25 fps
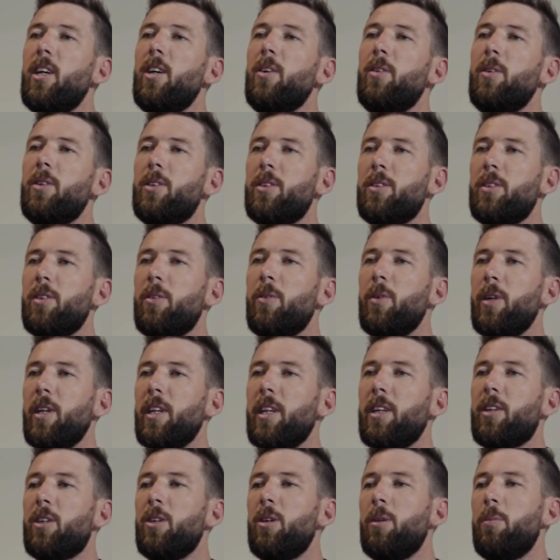a
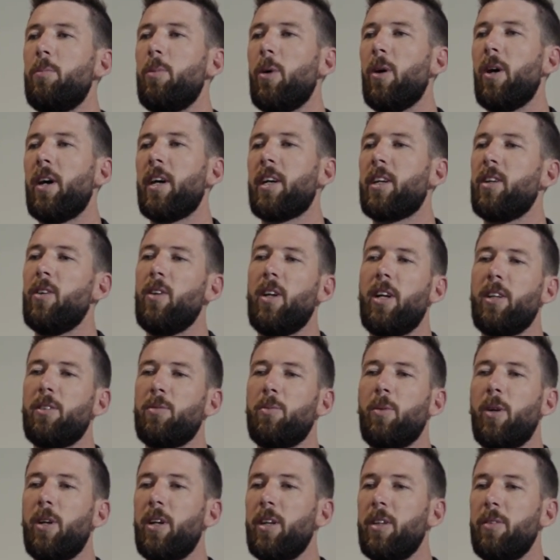really cool bike, and all I just
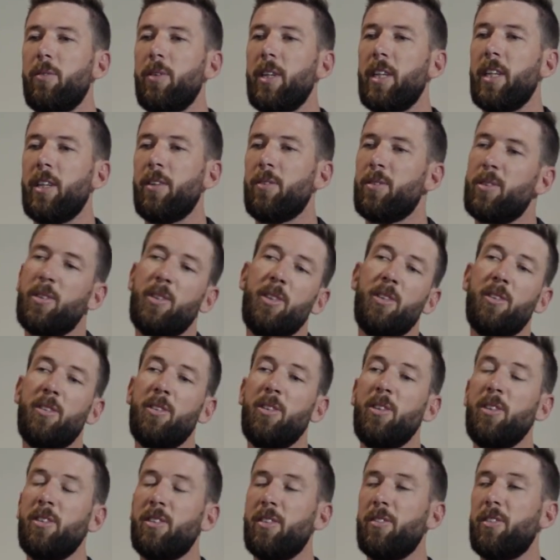wanted it, really
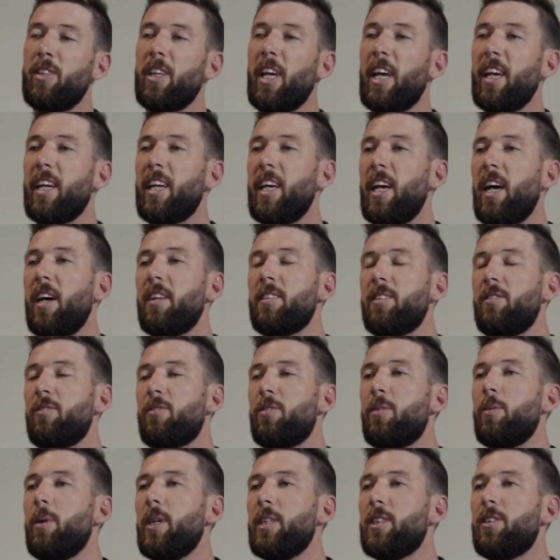used it to get cows in
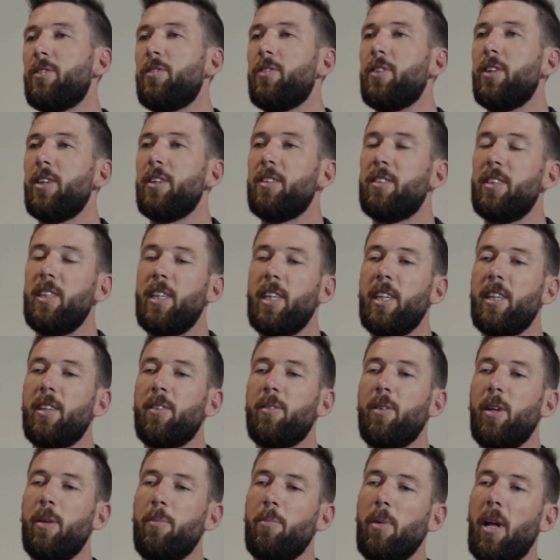pretty much the first year.